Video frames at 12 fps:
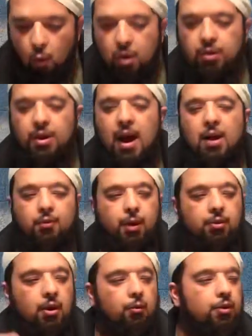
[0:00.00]
one of the
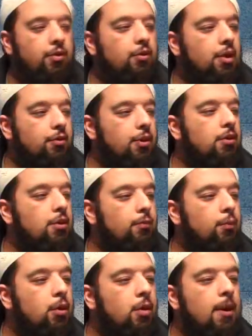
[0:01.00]
aspects that was discussed in this
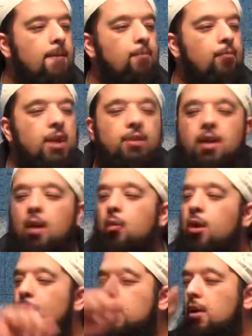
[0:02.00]
book is that
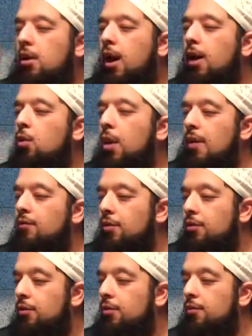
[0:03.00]
women are like
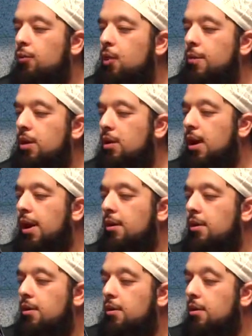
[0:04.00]
waves. Women are like
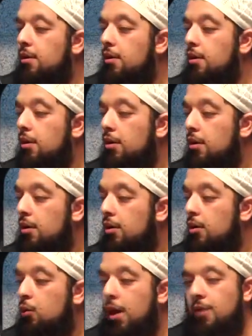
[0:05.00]

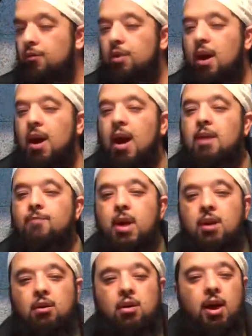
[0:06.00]
waves, and
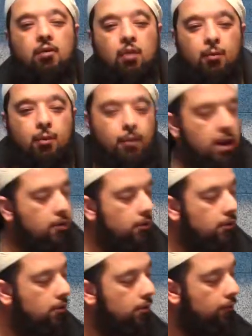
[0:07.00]
men are like rubber
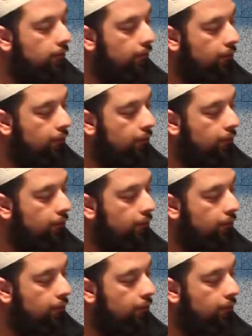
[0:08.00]
bands.